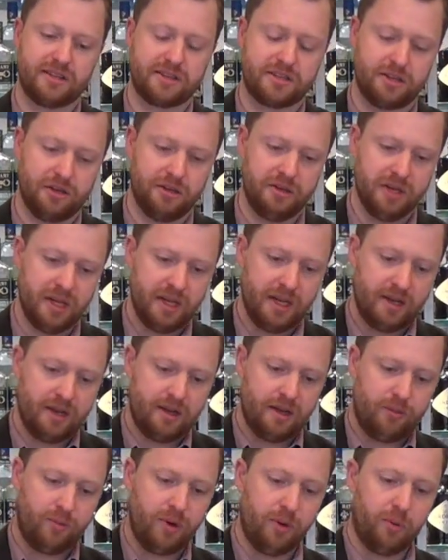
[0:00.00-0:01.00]
So
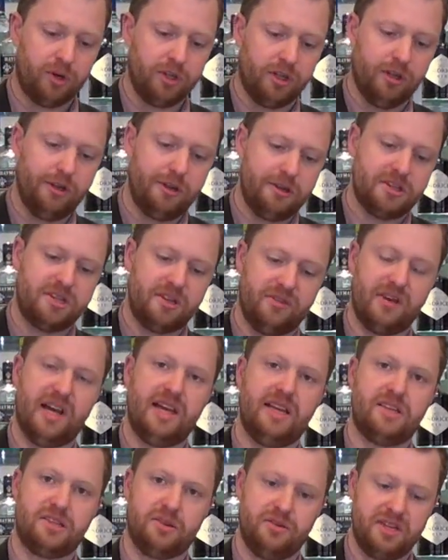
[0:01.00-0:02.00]
we want lots of
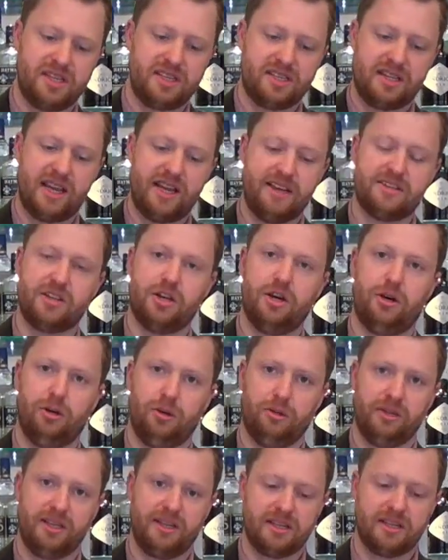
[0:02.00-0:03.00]
ice so it stays
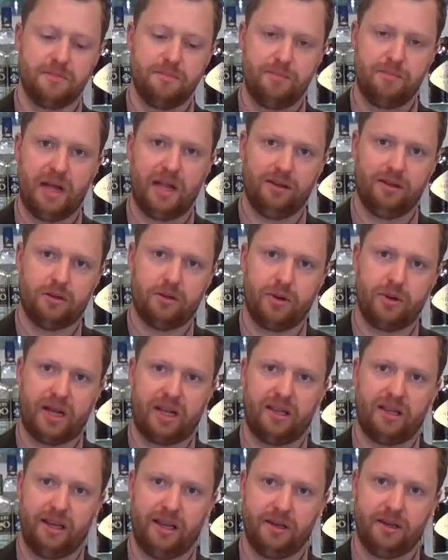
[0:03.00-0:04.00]
cold. It doesn't melt
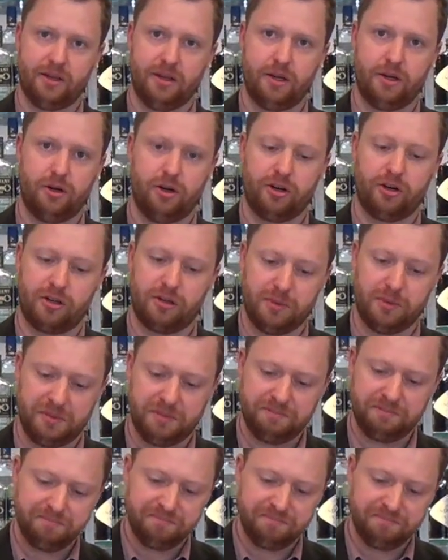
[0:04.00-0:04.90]
quickly and go horrible.